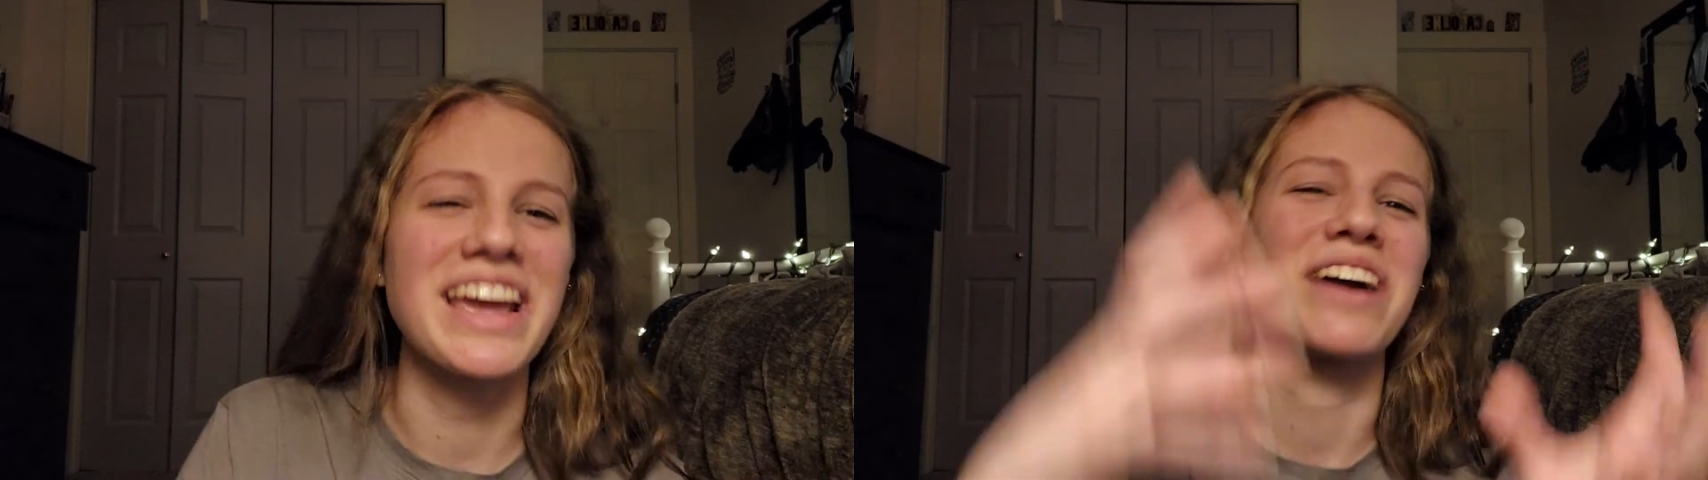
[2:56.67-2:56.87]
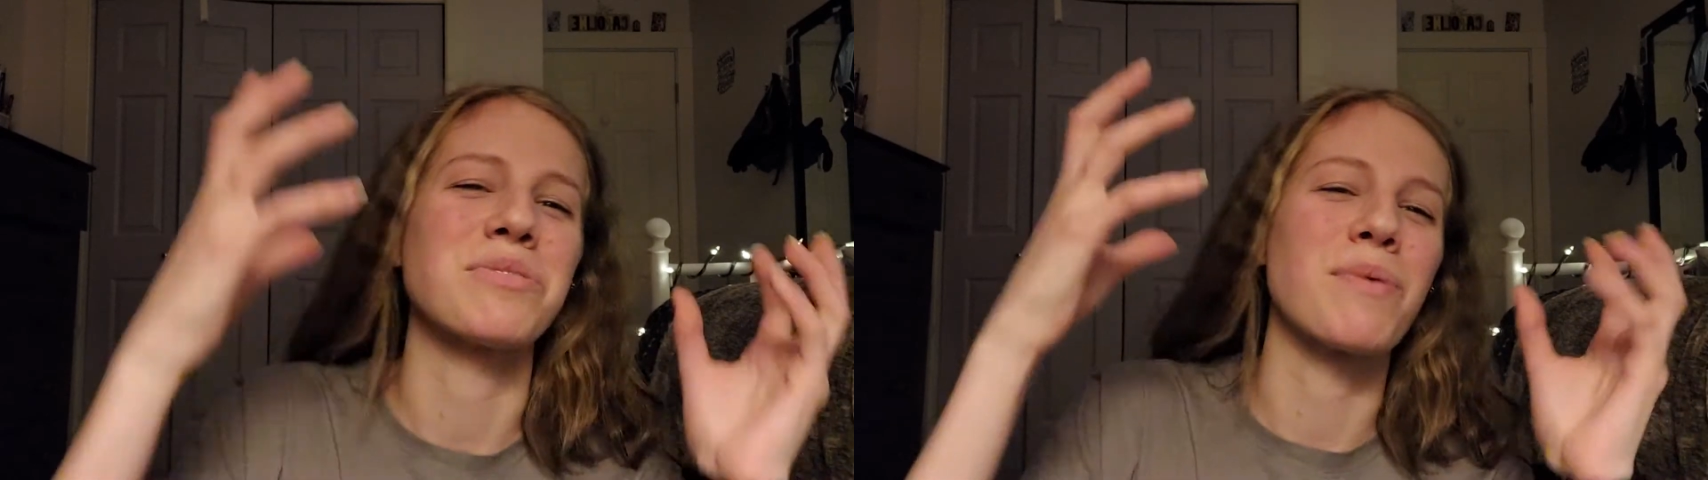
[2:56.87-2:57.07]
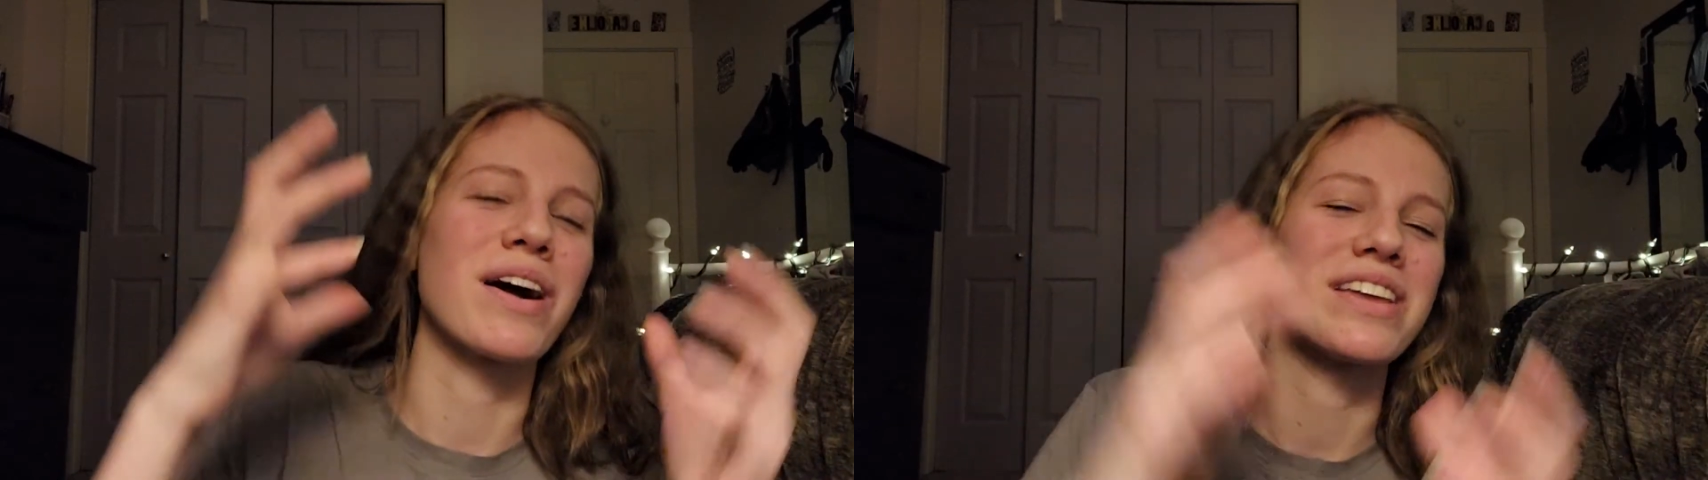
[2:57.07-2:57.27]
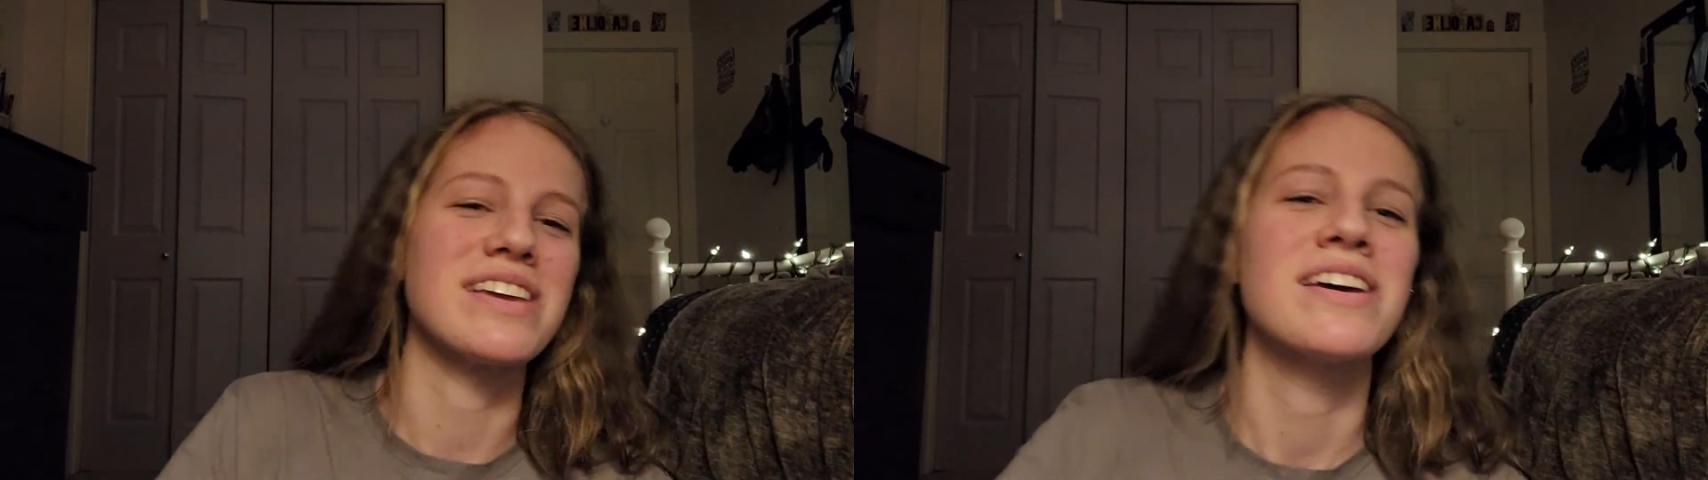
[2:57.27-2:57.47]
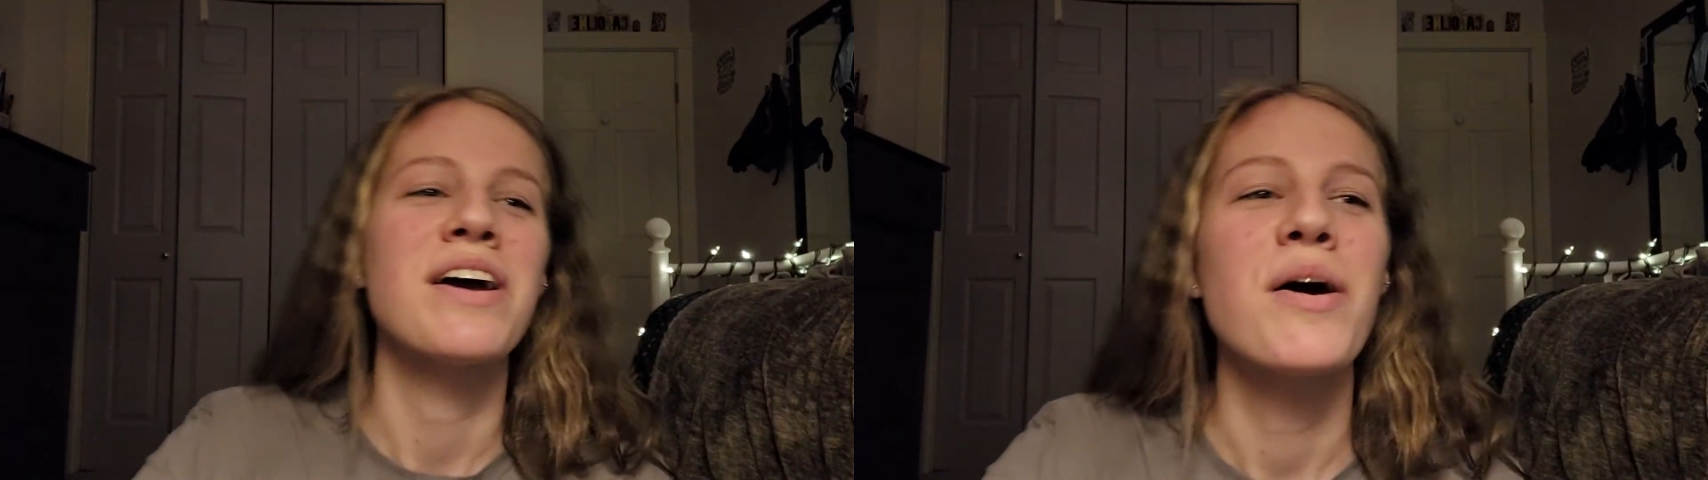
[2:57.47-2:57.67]
out of body,
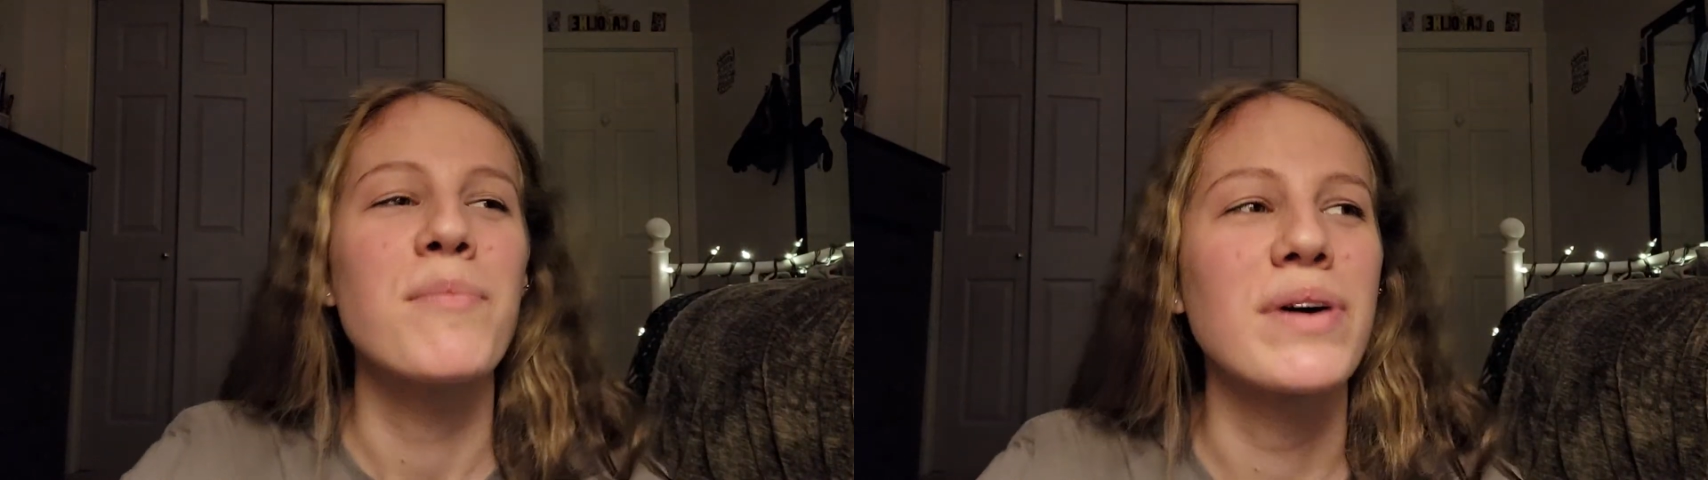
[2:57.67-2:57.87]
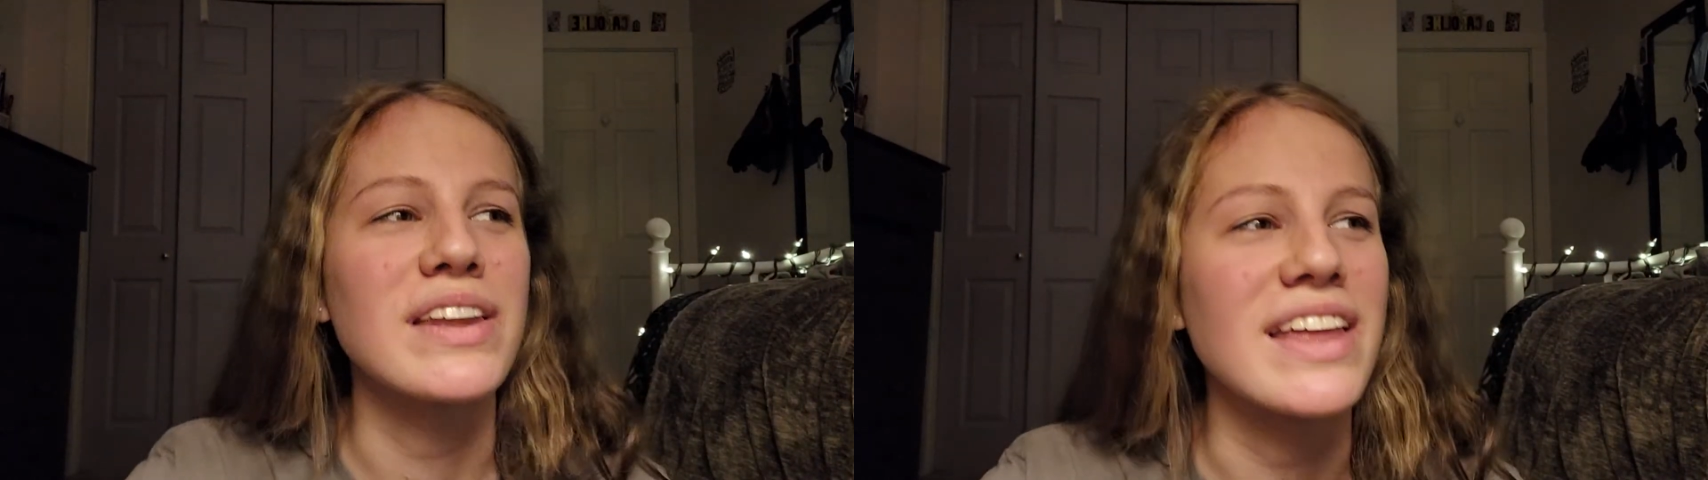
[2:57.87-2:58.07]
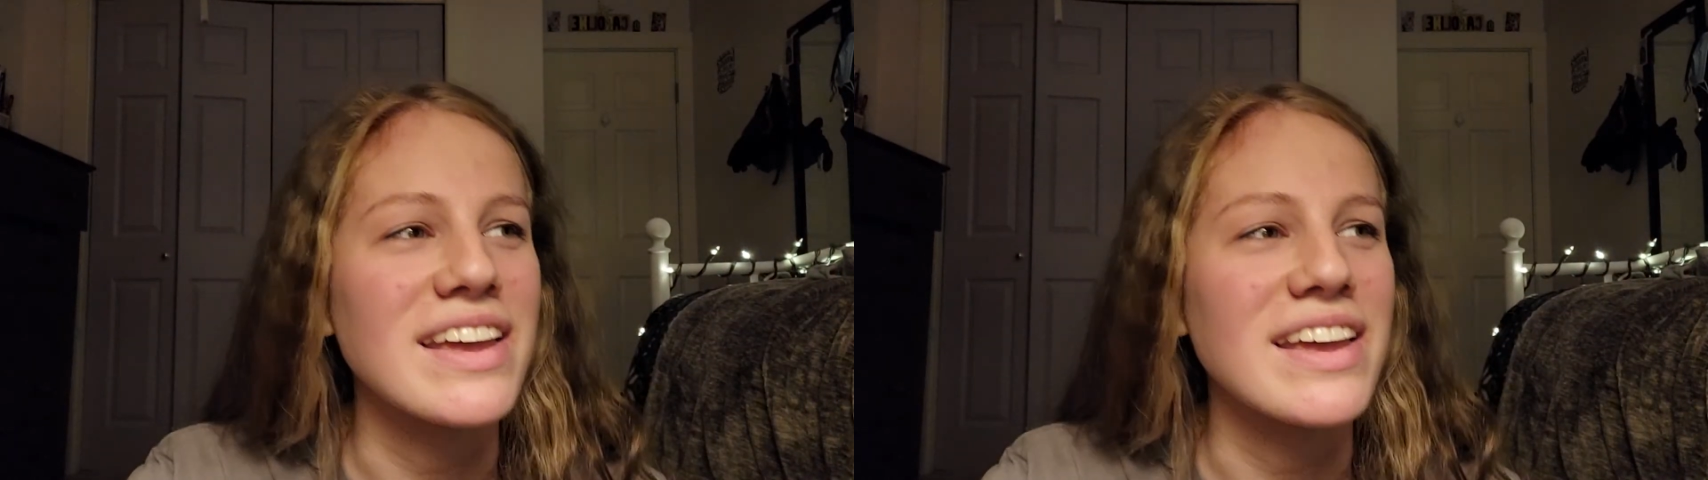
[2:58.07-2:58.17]
but